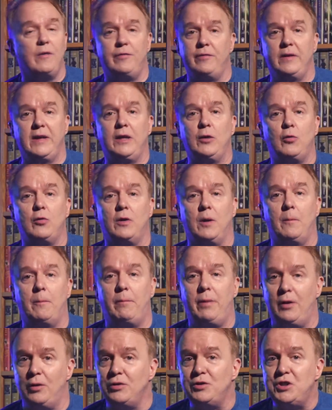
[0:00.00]
of legal
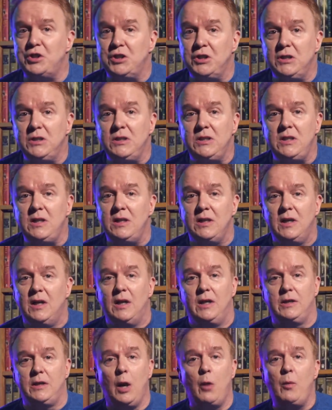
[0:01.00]
compulsion.
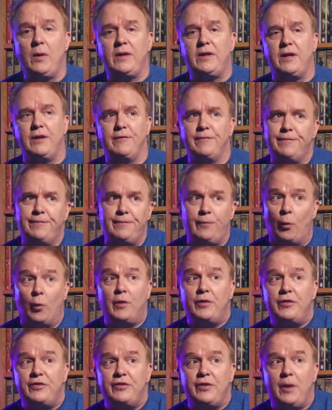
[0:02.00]
No one can
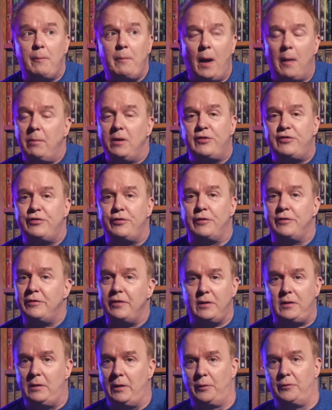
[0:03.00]
force a publisher
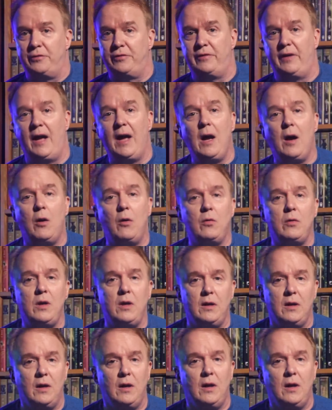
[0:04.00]
to close down.